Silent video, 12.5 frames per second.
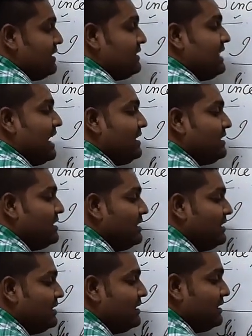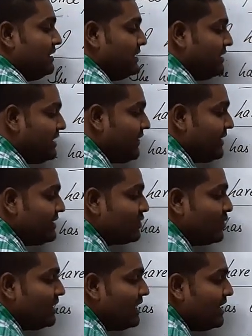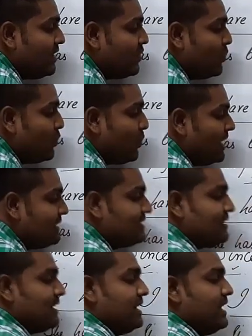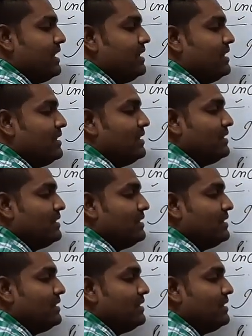that there is only one Sunday.